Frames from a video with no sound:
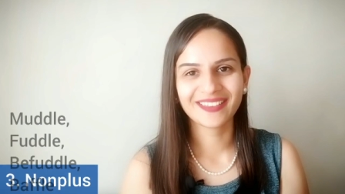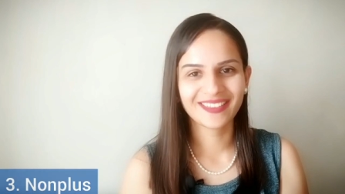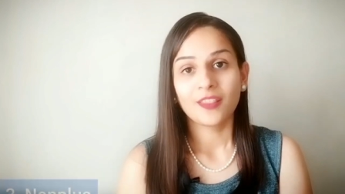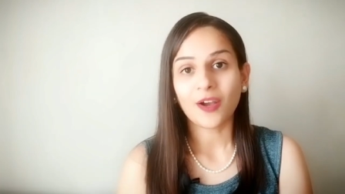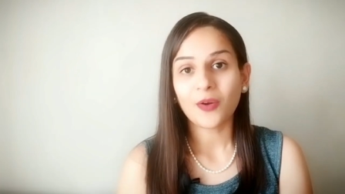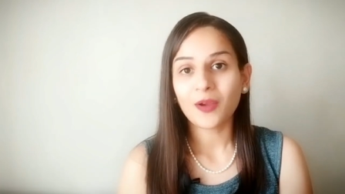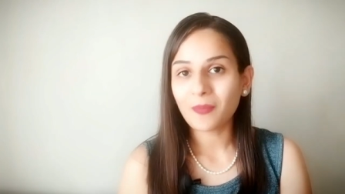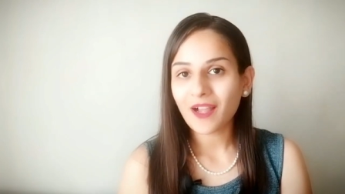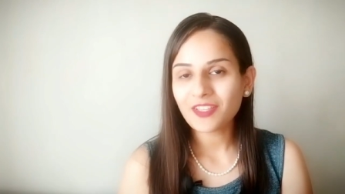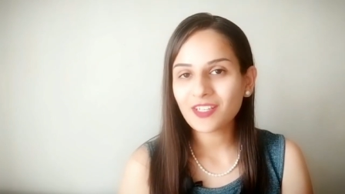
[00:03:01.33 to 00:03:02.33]
Now
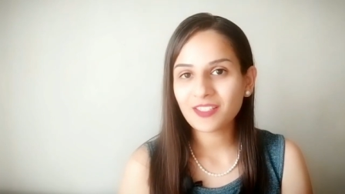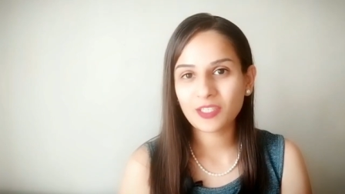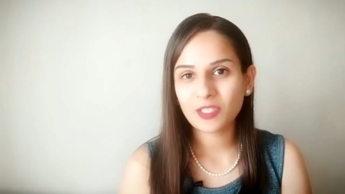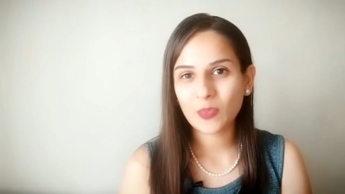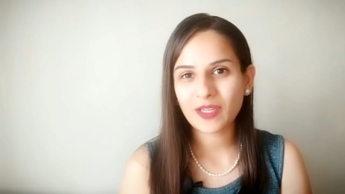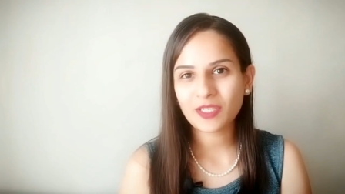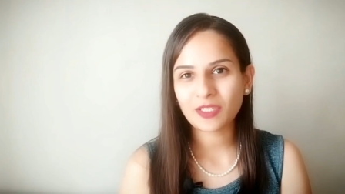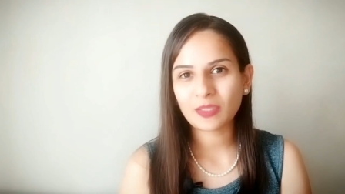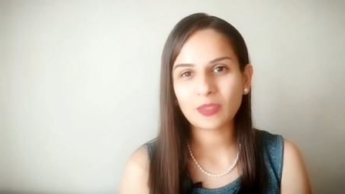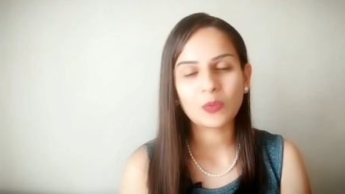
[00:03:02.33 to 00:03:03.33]
imagine a
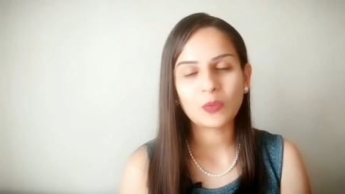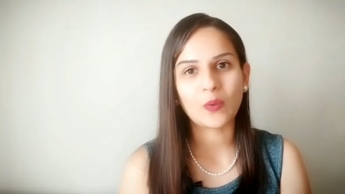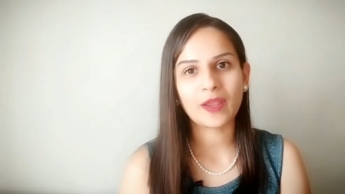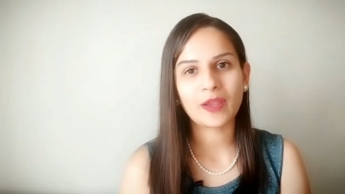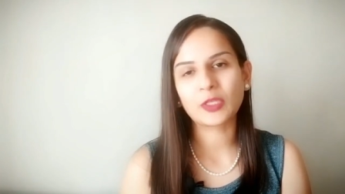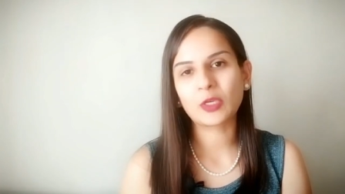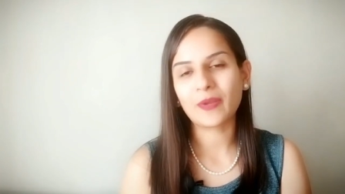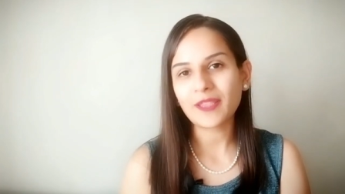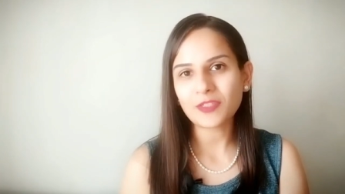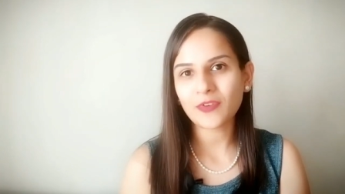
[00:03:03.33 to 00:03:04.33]
situation where your
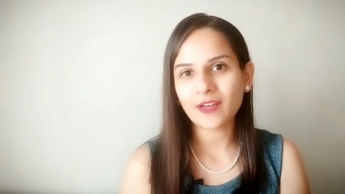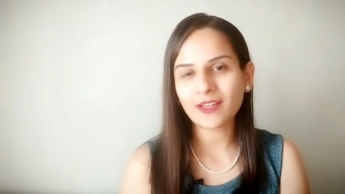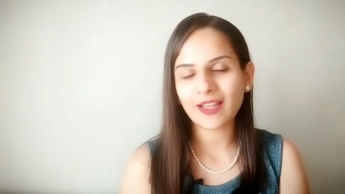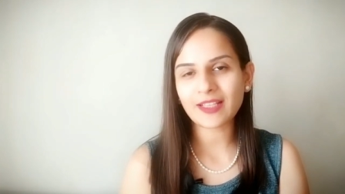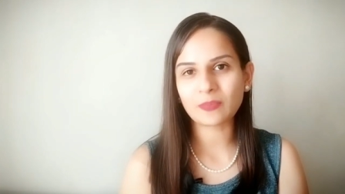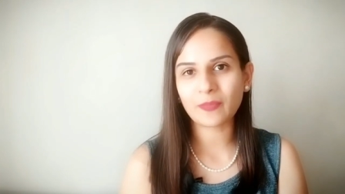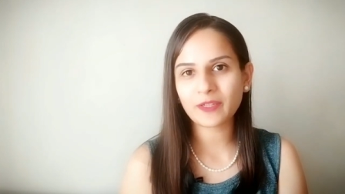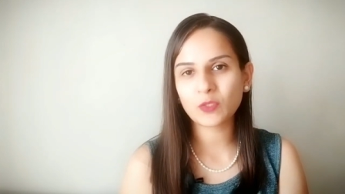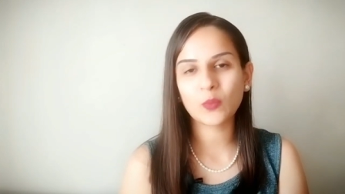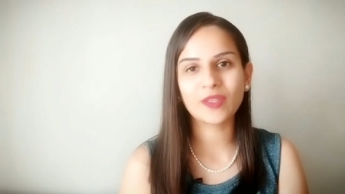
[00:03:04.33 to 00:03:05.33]
best friend has
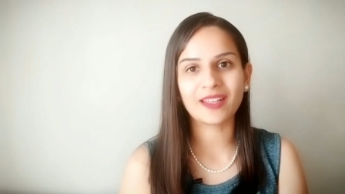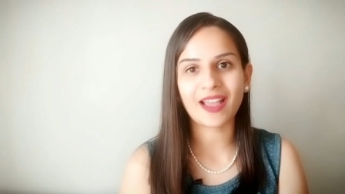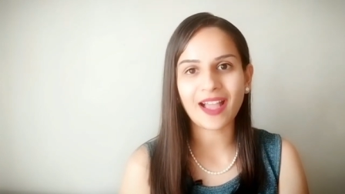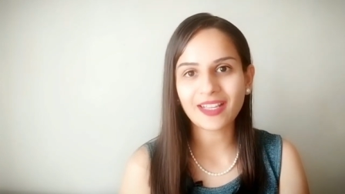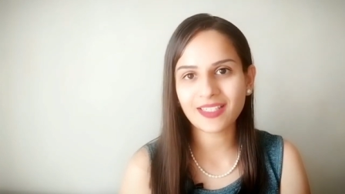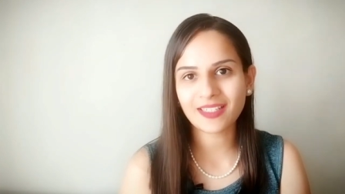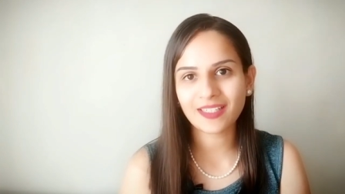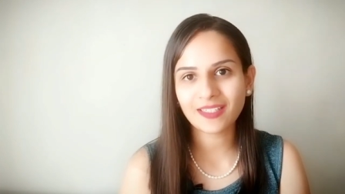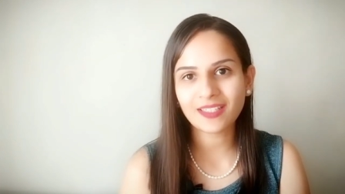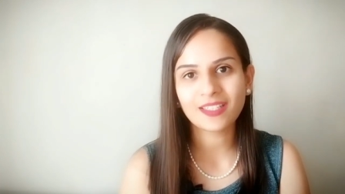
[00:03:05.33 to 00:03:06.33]
met with an
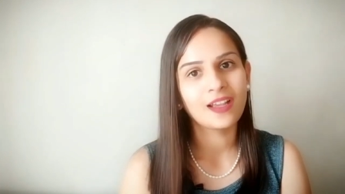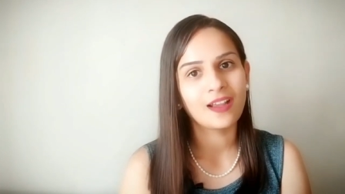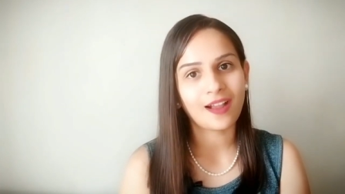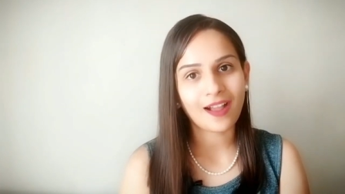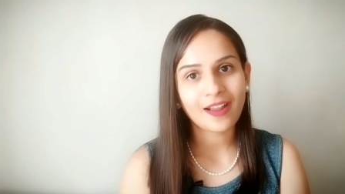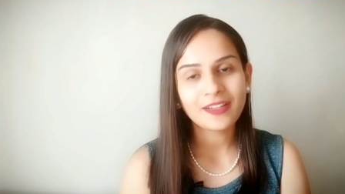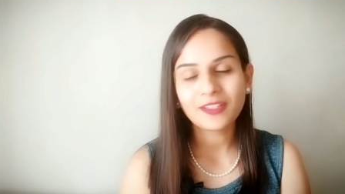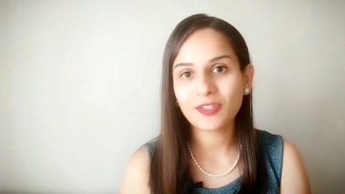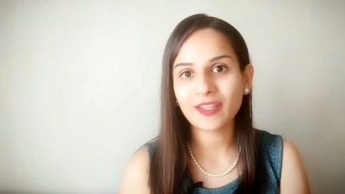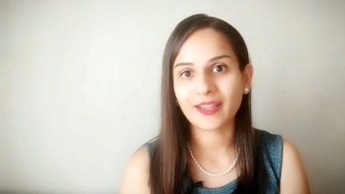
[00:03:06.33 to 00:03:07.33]
accident and
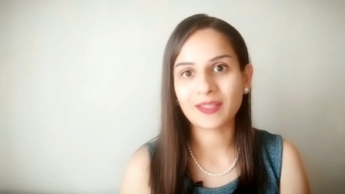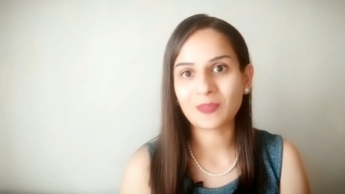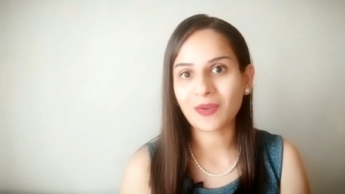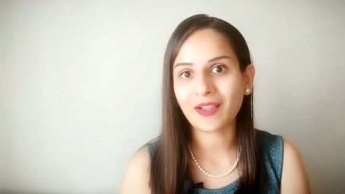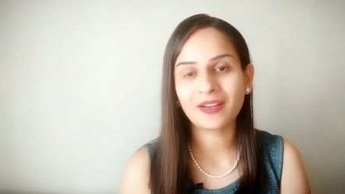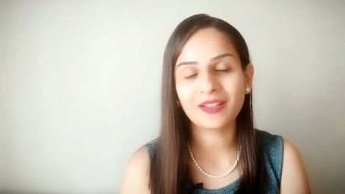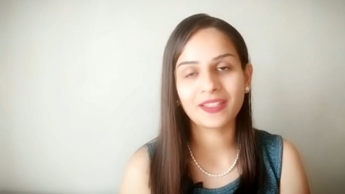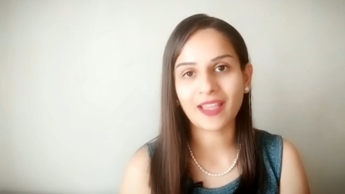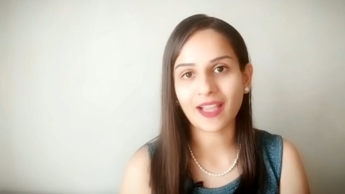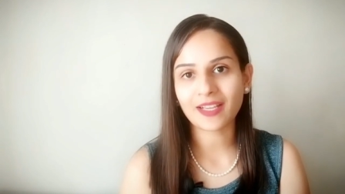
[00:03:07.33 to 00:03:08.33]
she expired in
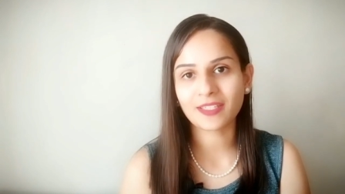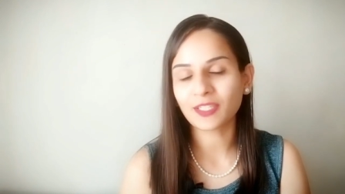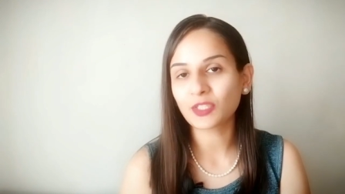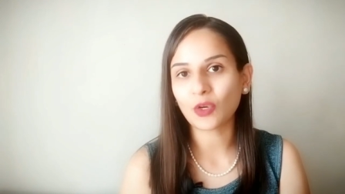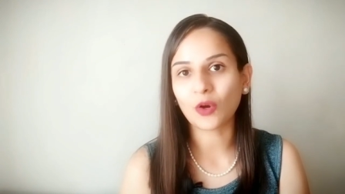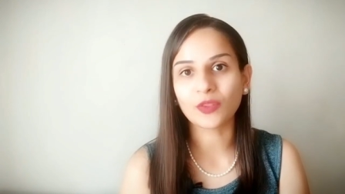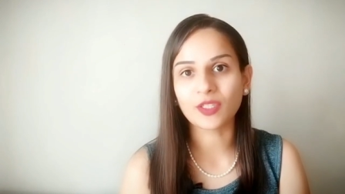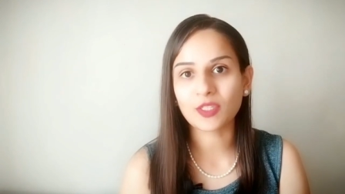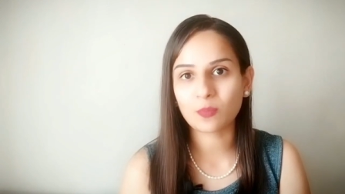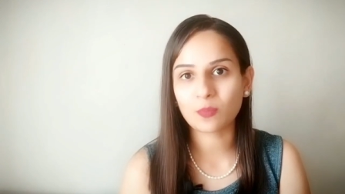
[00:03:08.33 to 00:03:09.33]
the accident on the
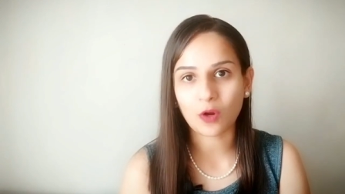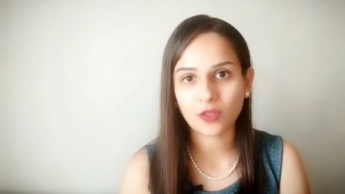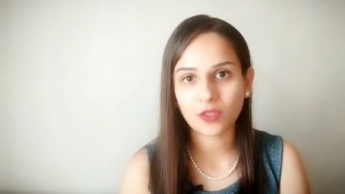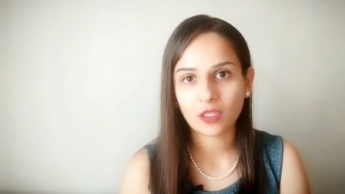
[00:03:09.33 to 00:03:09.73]
spot.